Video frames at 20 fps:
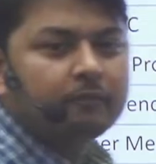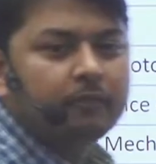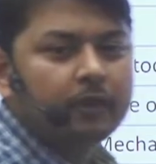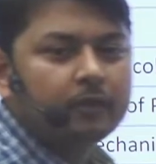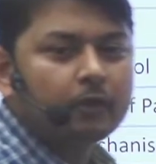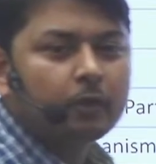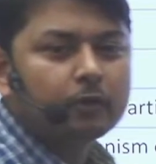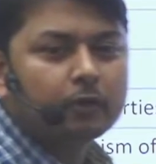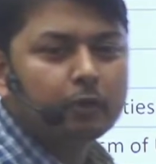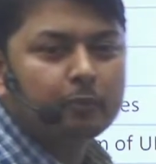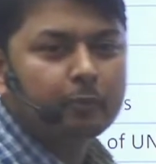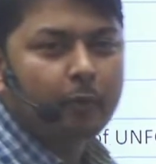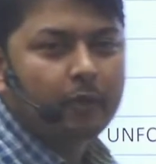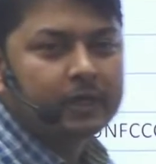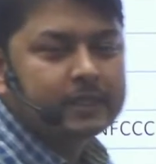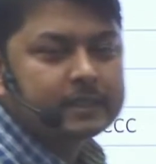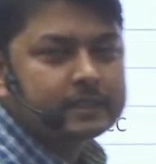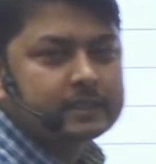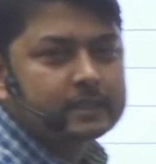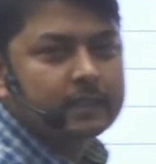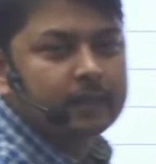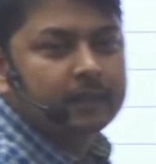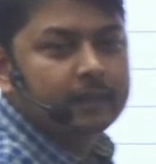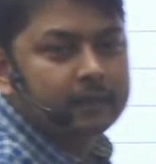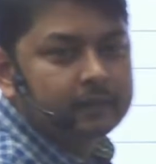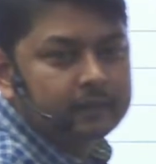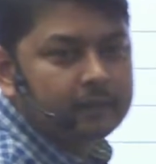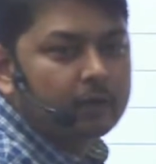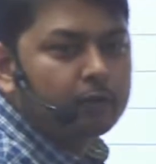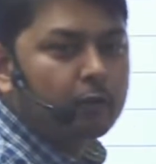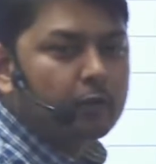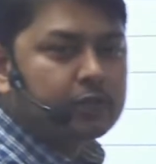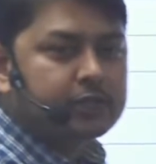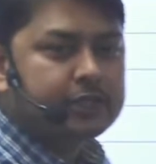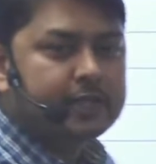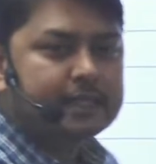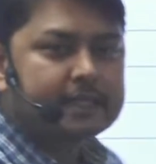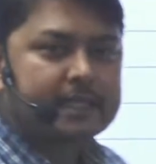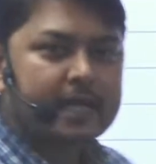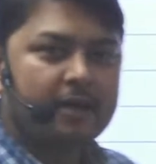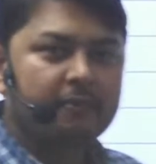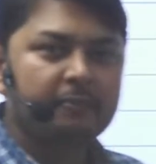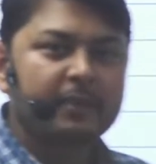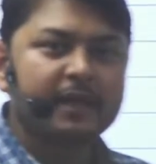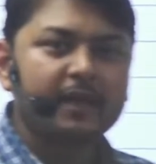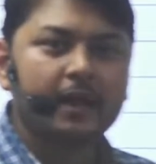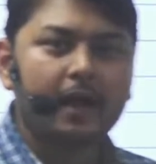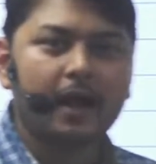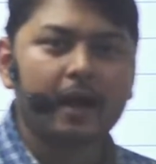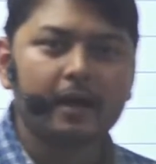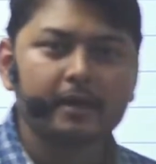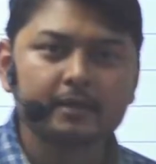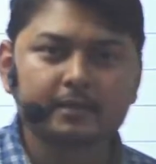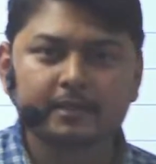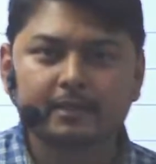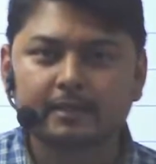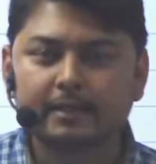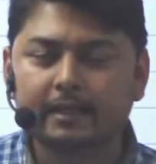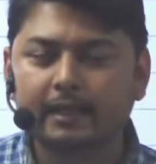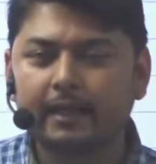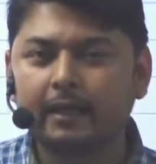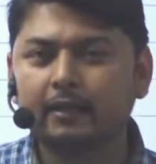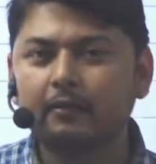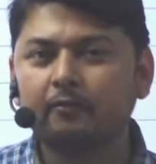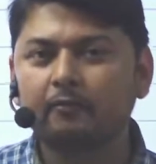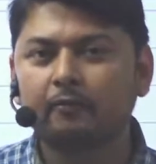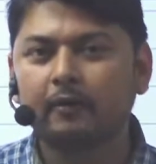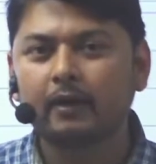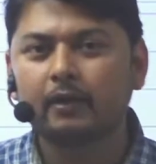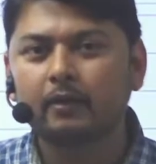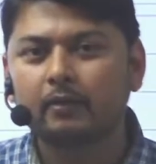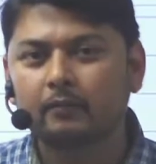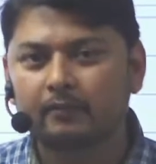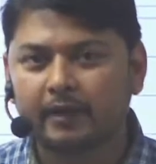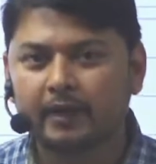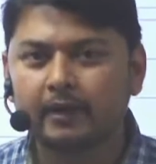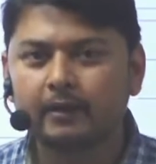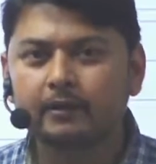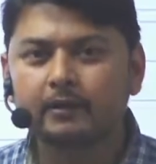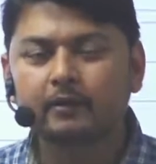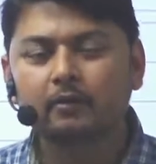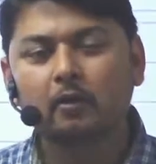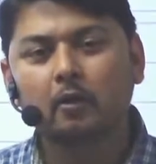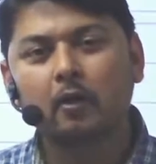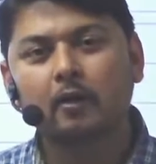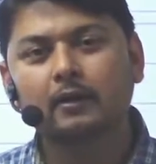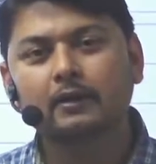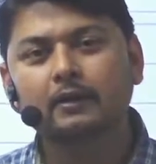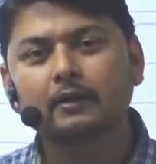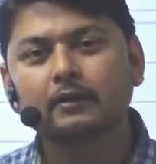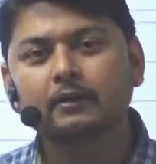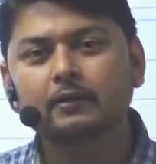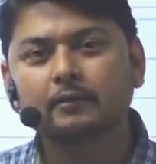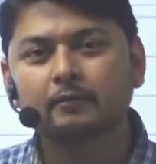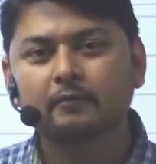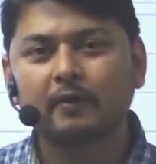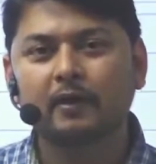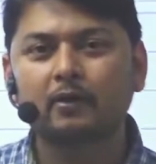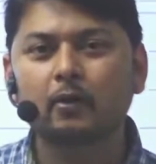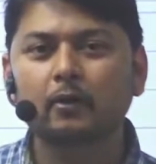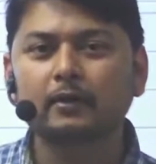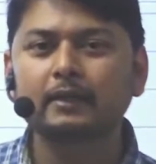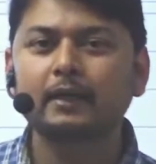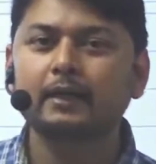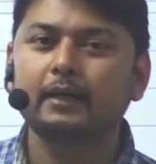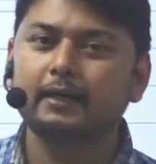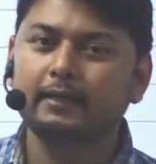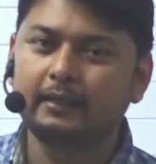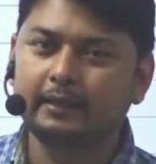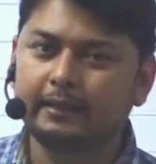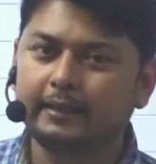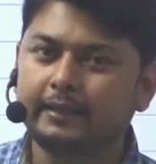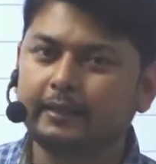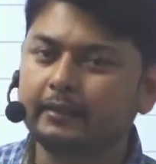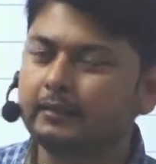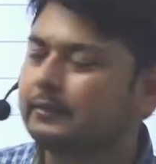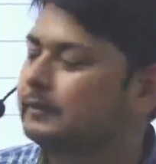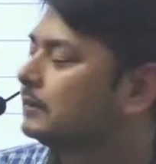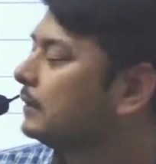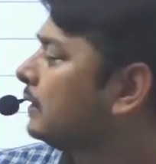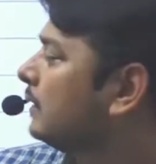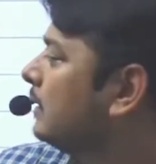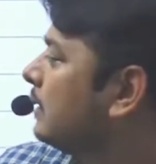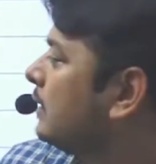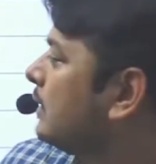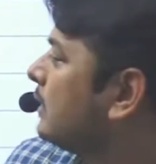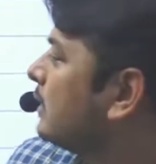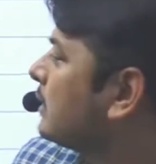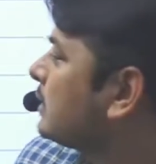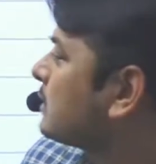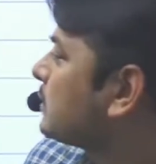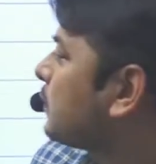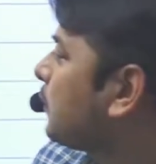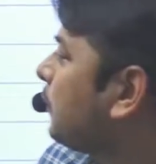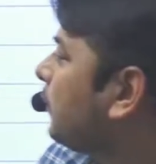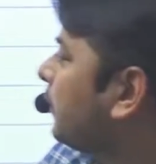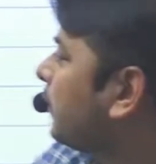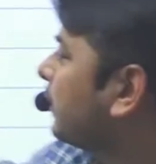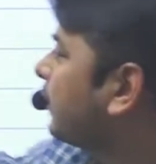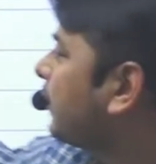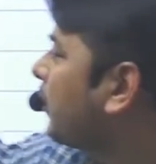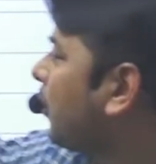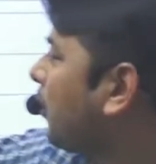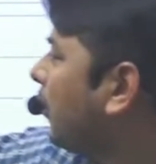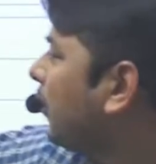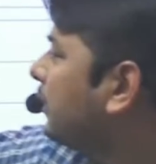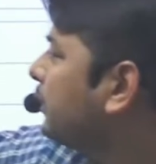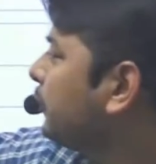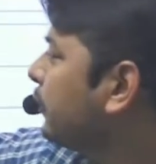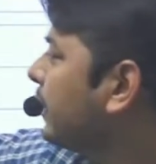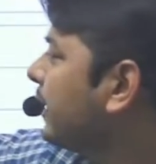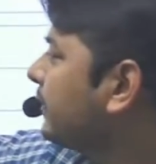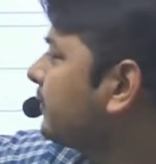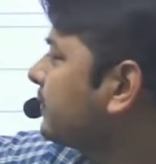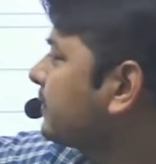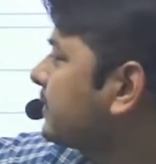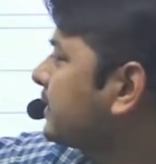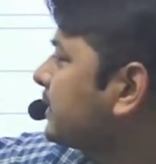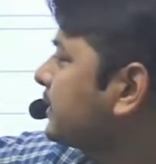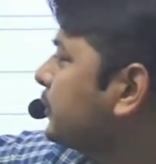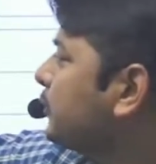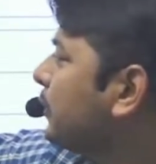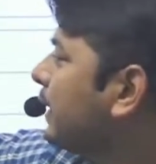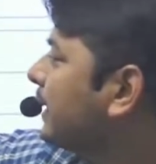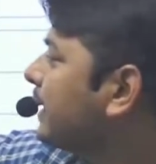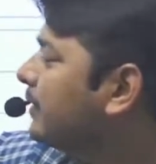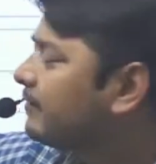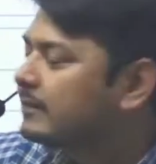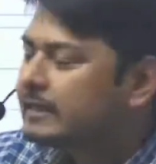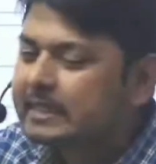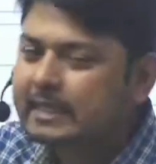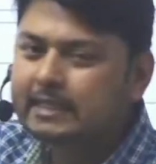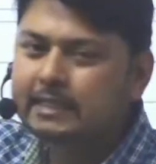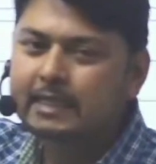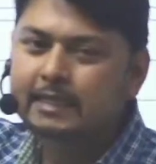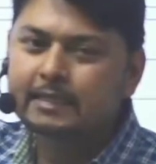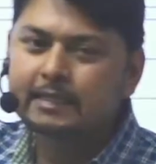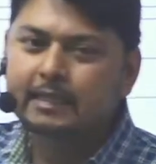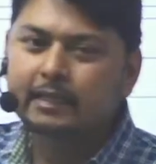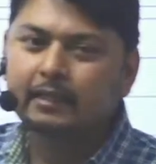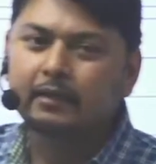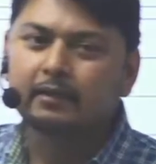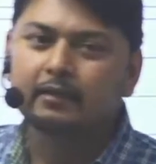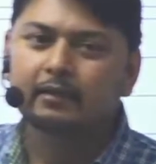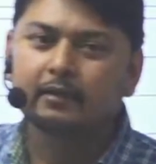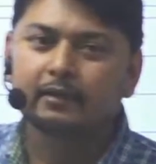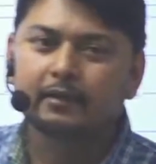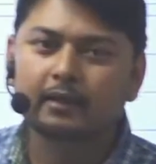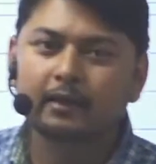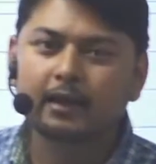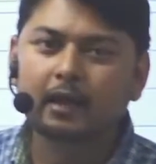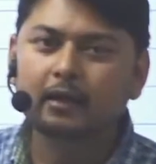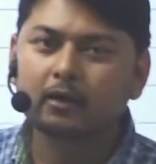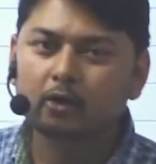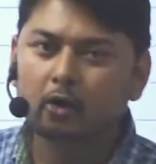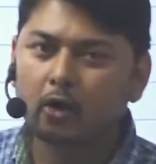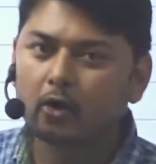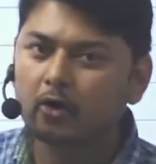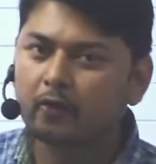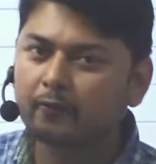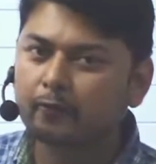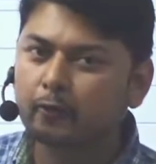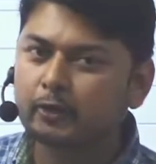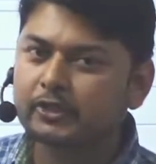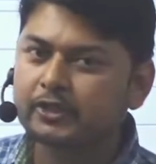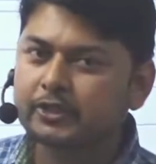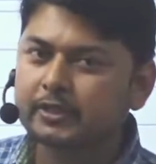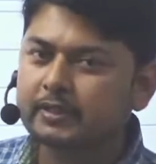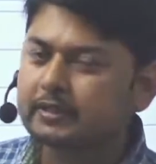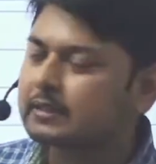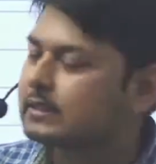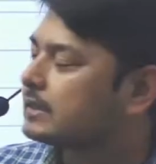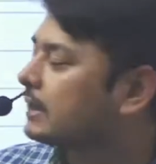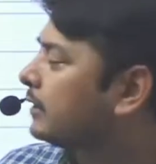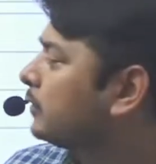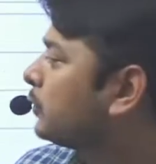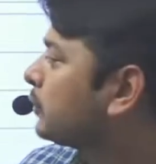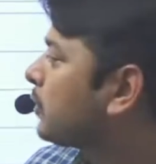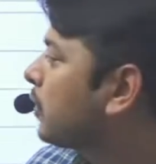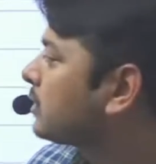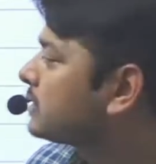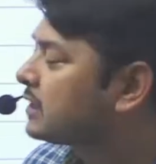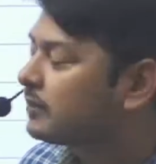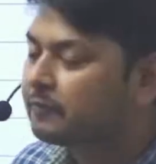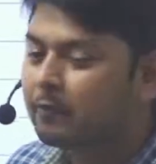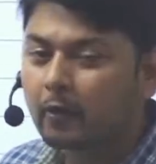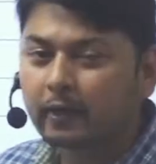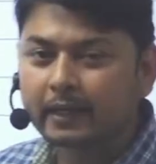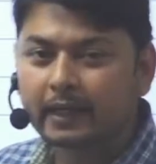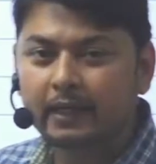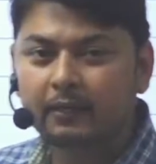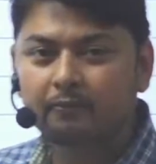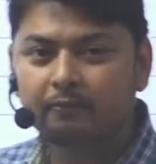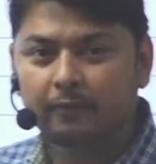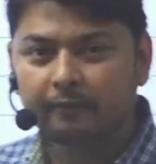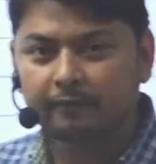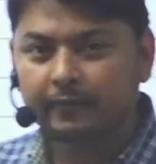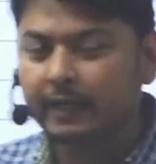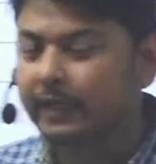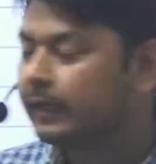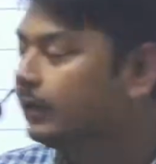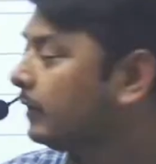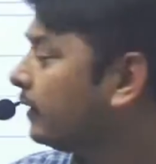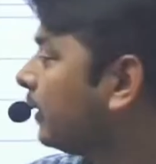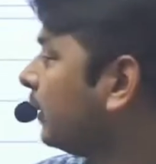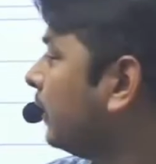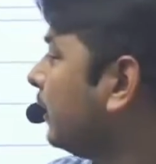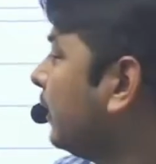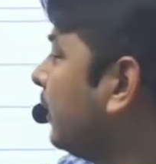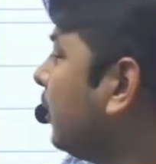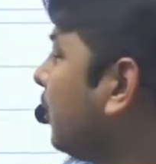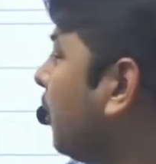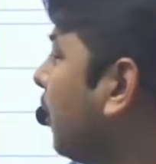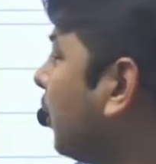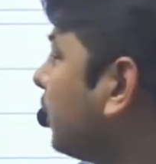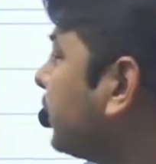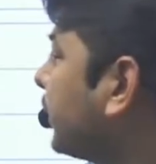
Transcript: one or two points, the questions have been asked in one year or the one or the other year. So on UNFCCC, there are a lot of questions in 2014-15. On